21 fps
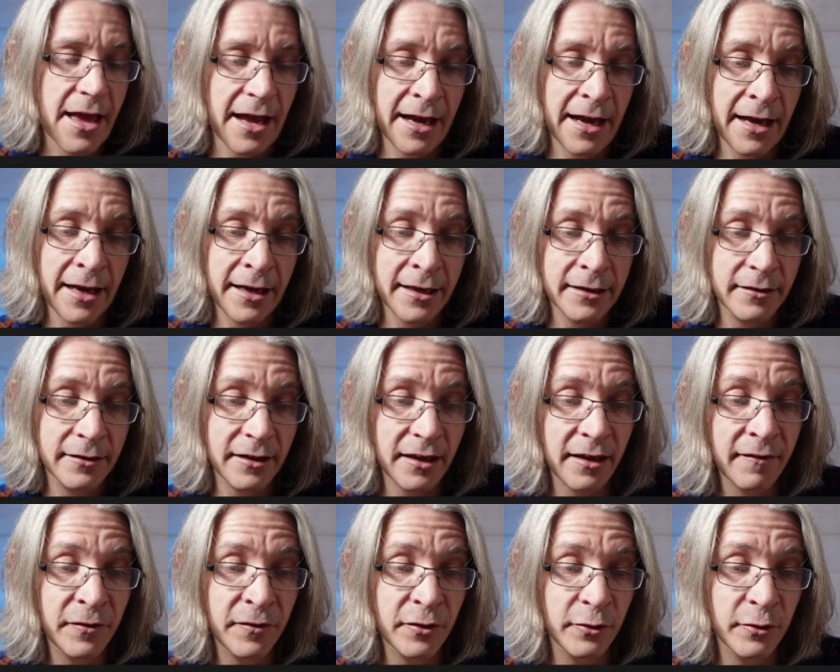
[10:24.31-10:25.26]
And
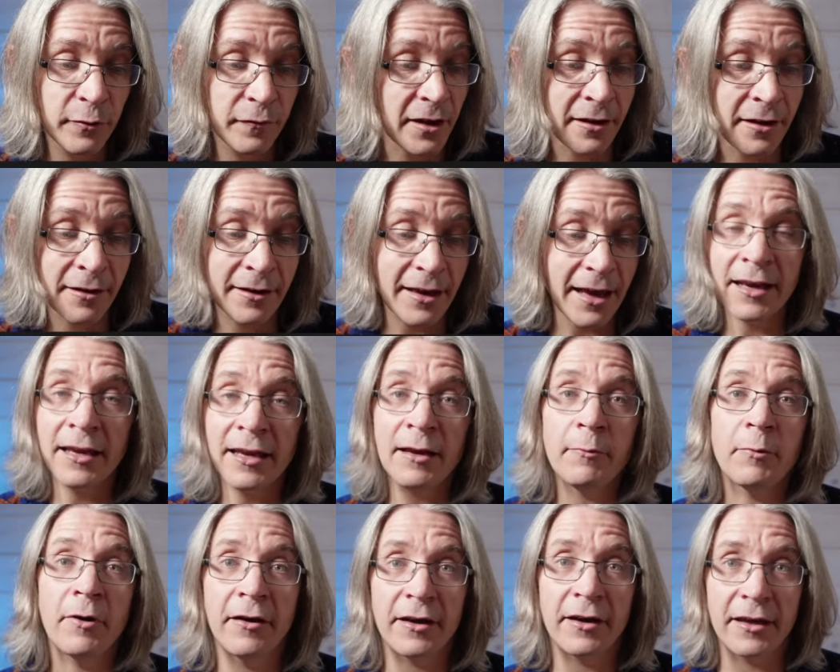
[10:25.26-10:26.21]
if you've done any
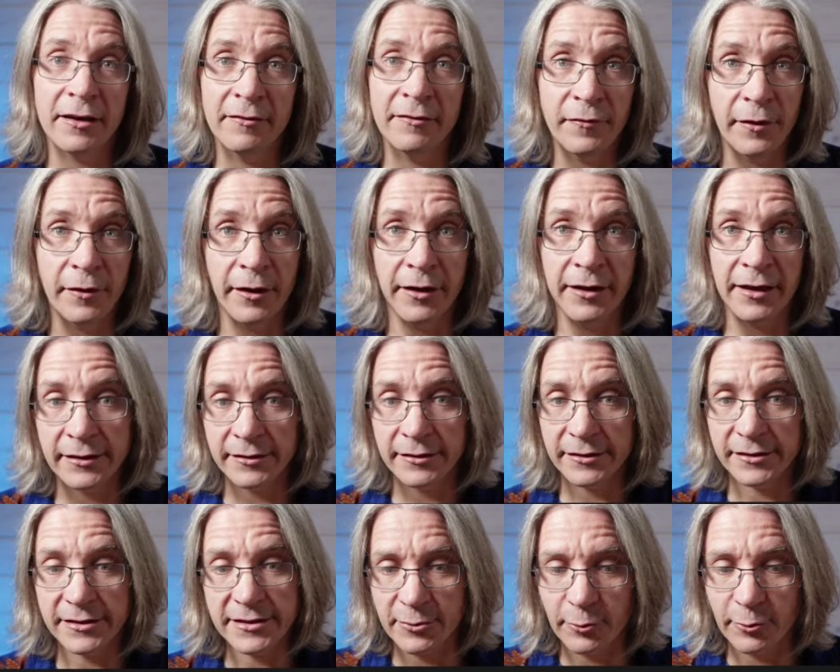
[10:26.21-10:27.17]
work in
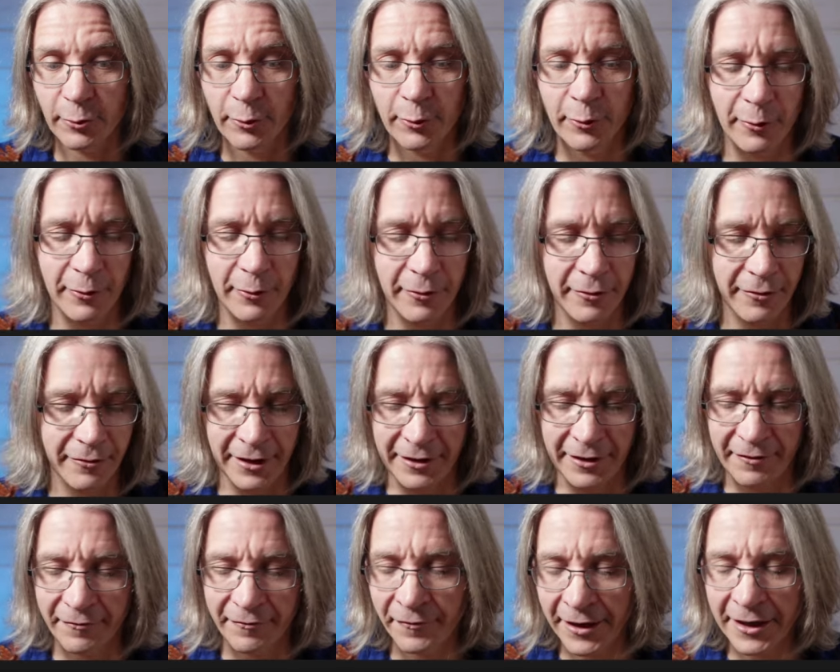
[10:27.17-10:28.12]
finance or
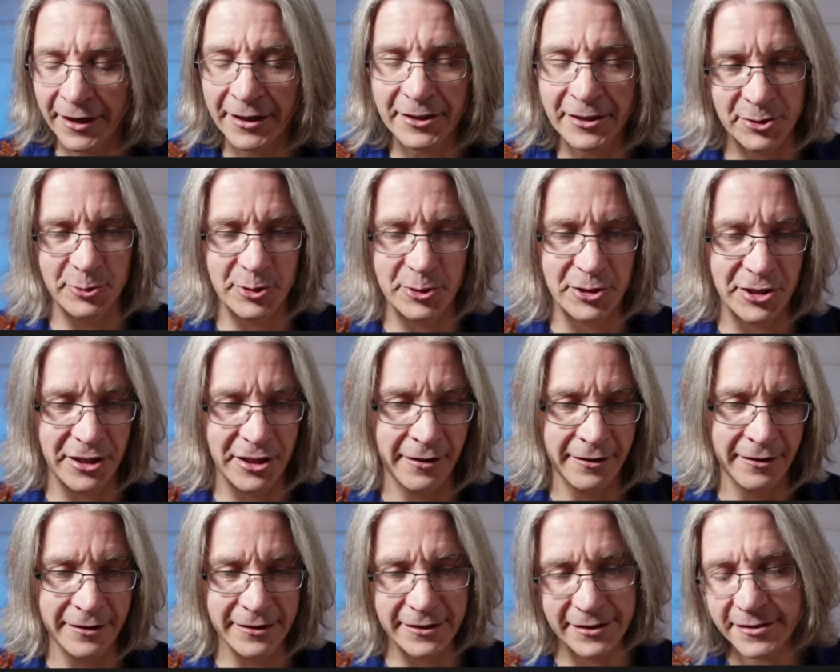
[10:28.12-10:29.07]
like financial
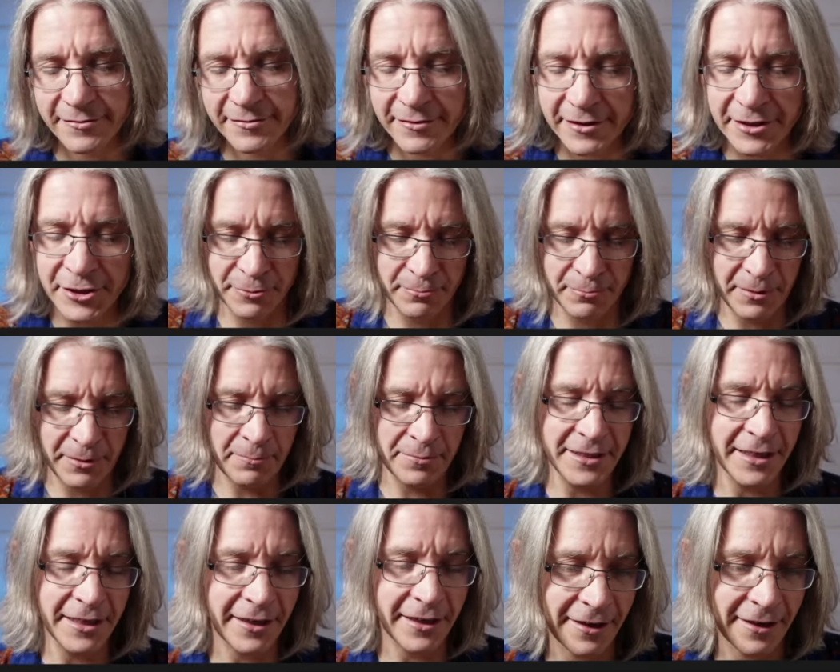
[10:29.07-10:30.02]
charts, this should be
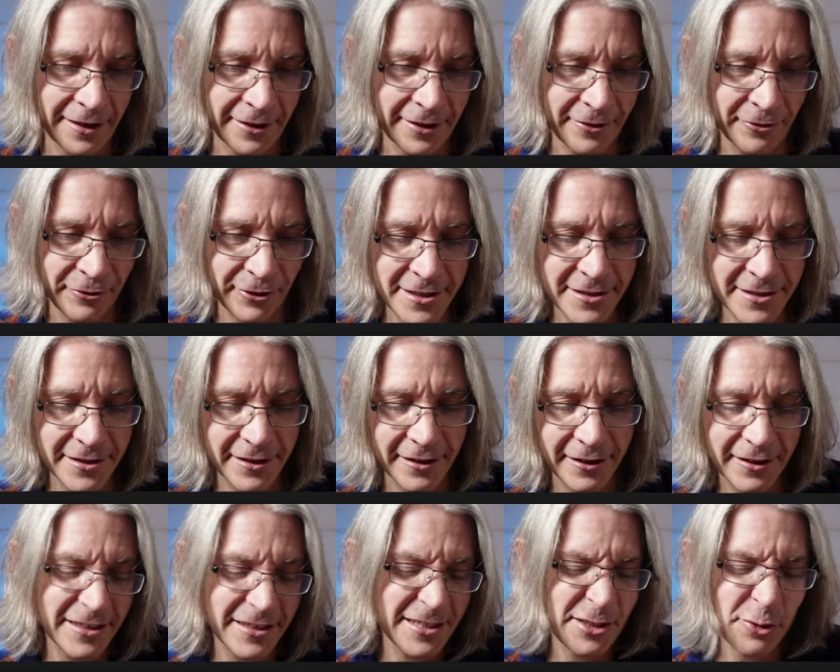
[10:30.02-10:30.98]
particularly
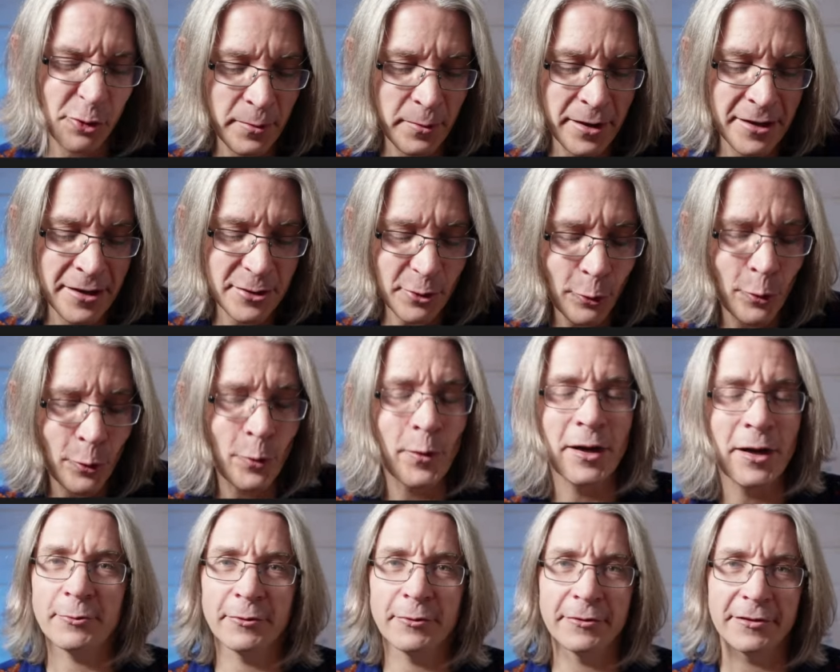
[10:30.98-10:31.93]
interesting because you almost
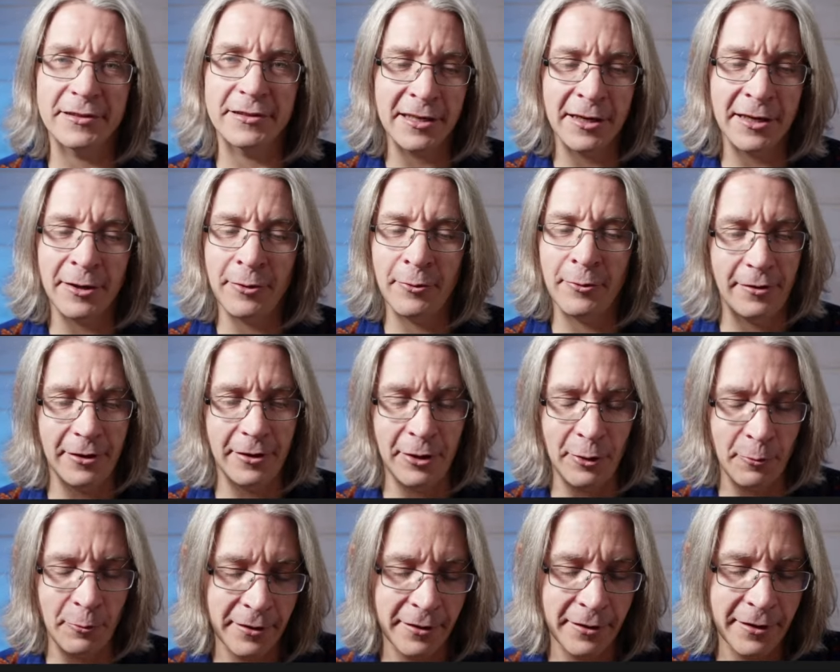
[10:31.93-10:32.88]
always want to know
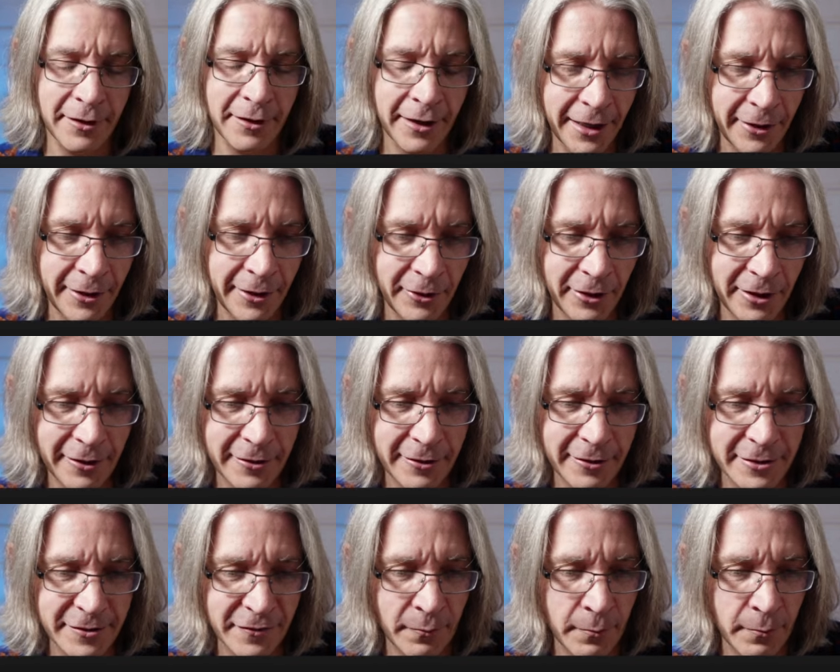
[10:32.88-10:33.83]
open, high, low,
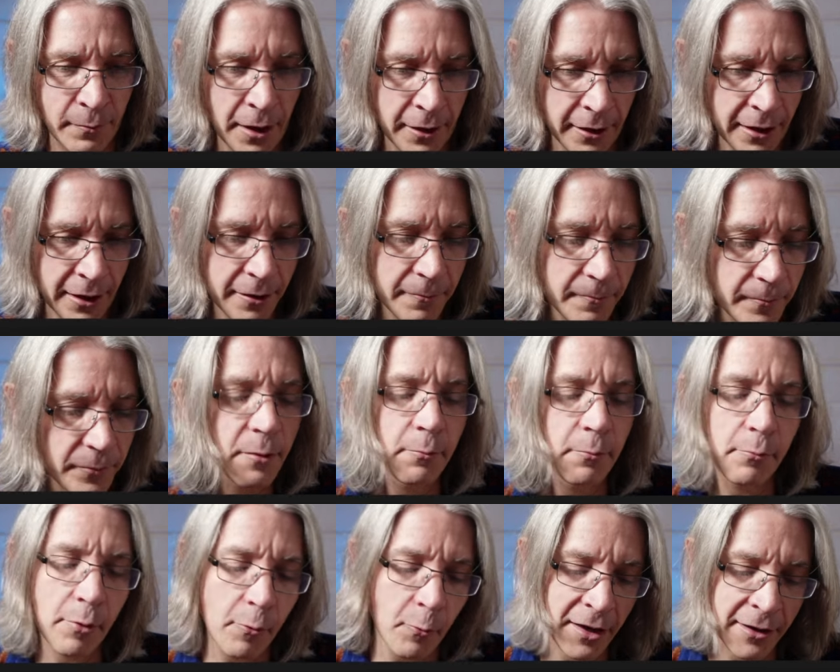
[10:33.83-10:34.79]
close for money,
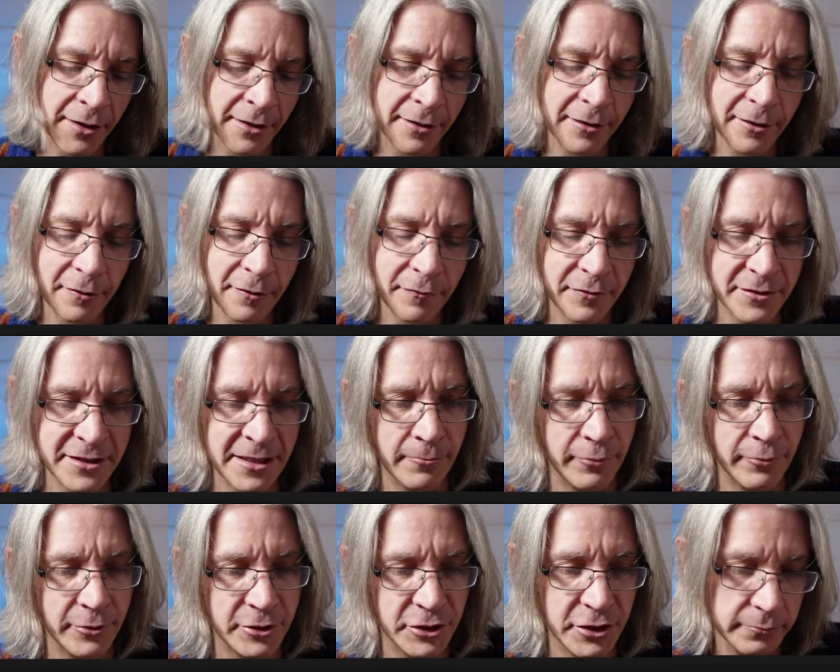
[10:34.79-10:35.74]
but we're going to do it for
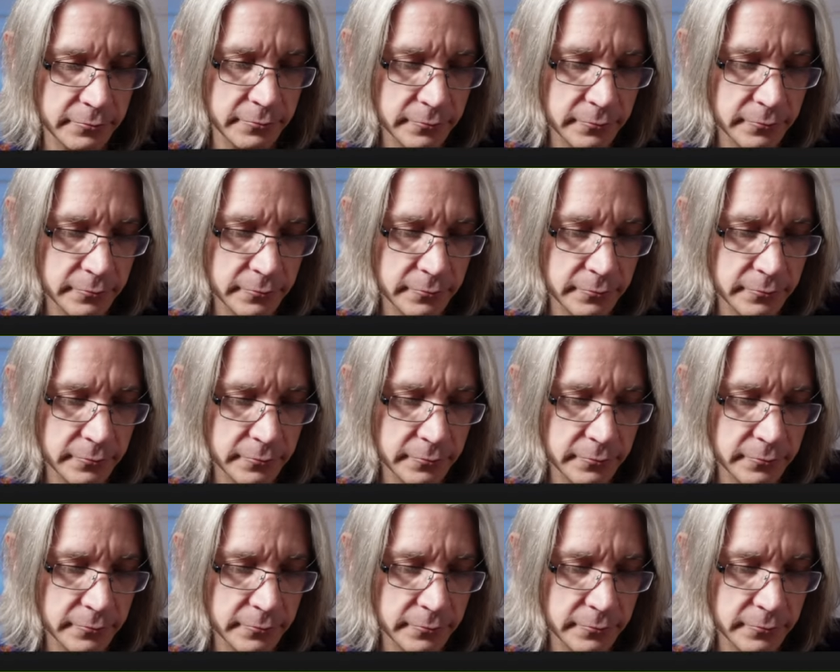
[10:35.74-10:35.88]
temperature.